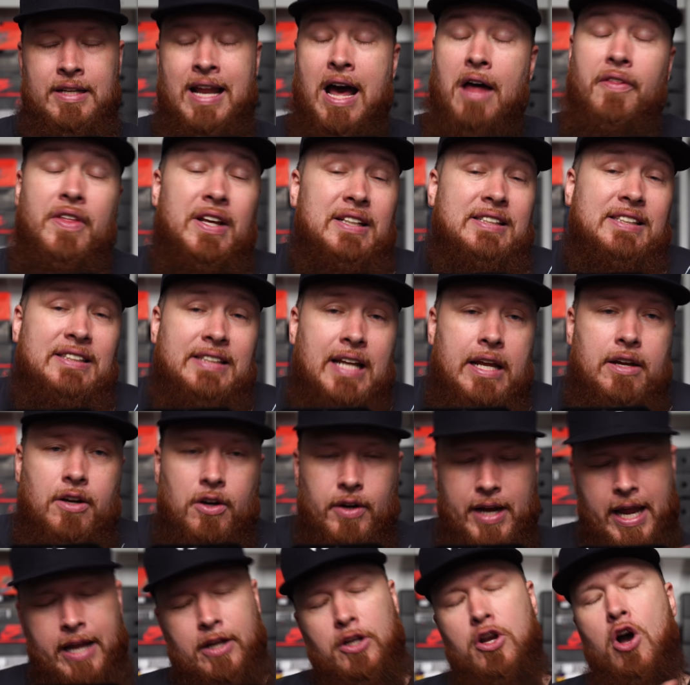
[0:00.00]
Now, this
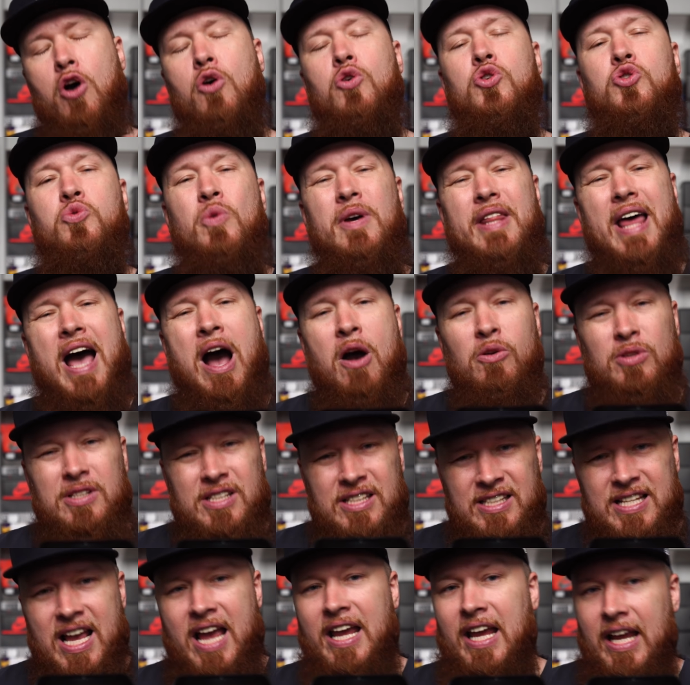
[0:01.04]
sneaker, it goes without
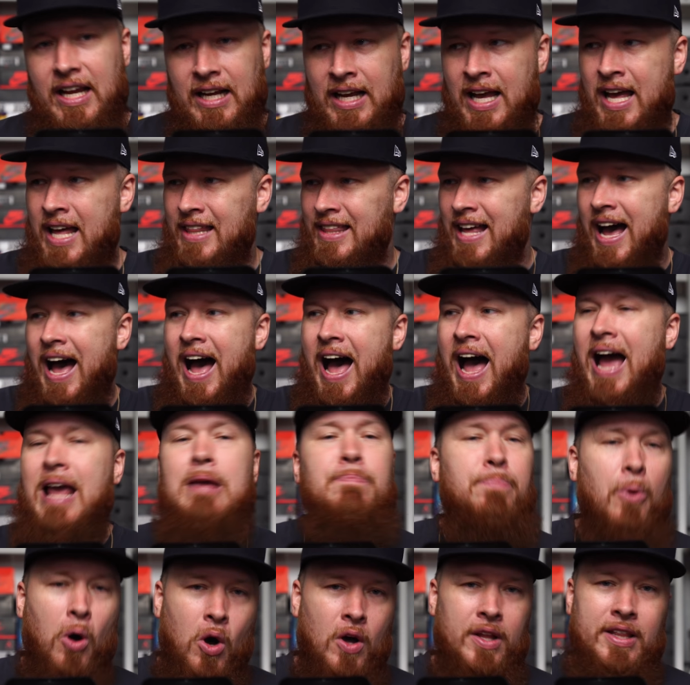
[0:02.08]
saying, the
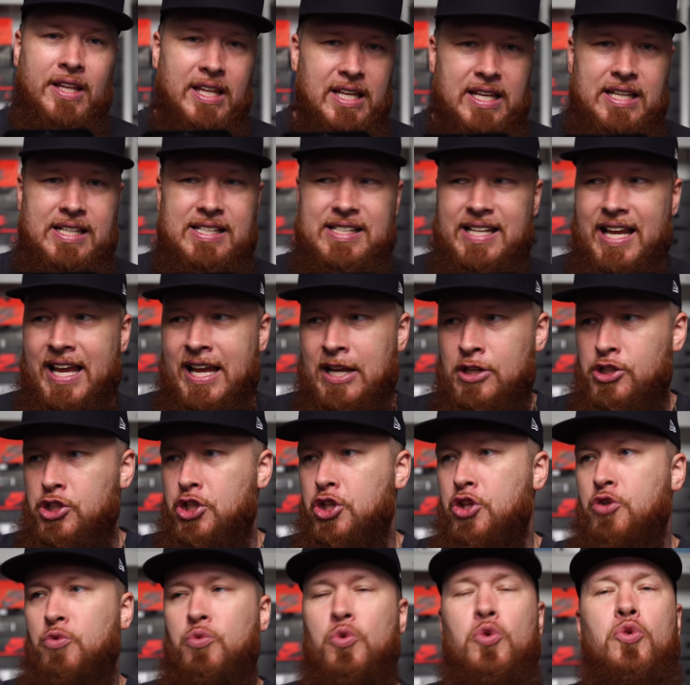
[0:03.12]
hype on these
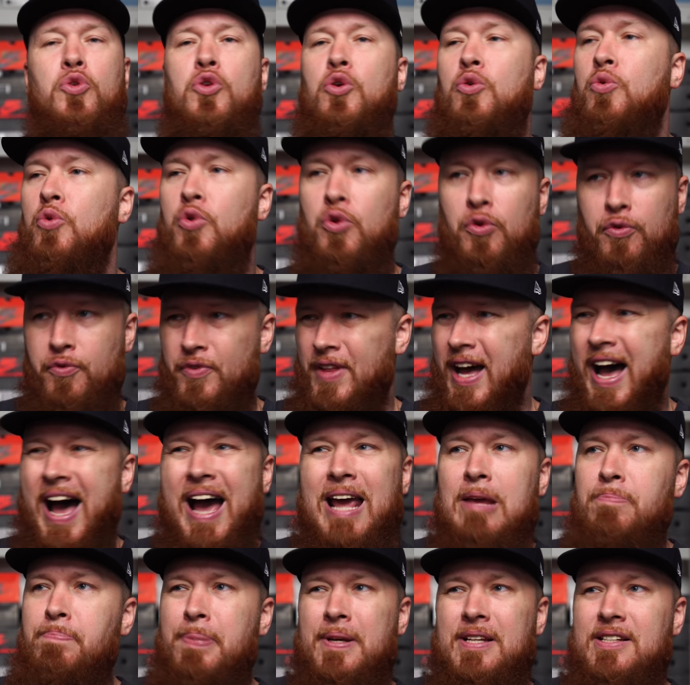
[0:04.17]
is through the roof. The
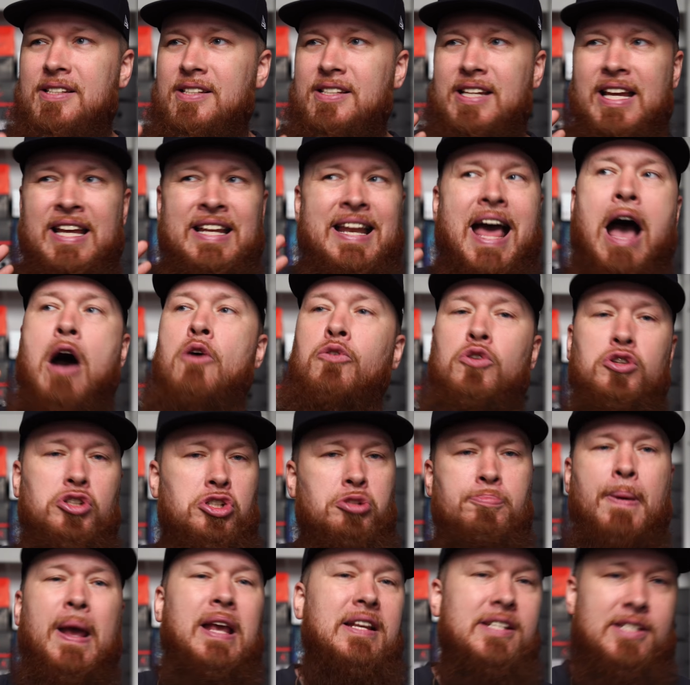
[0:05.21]
hype is in outer
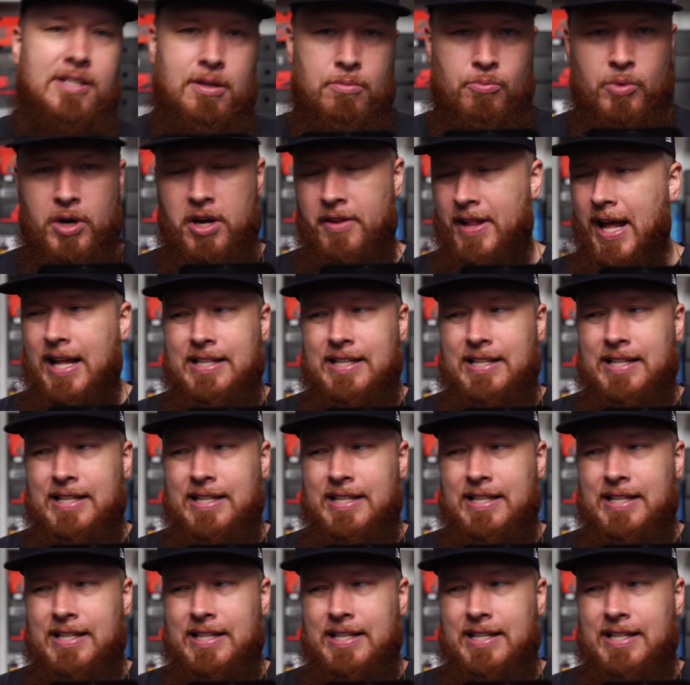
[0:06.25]
space somewhere.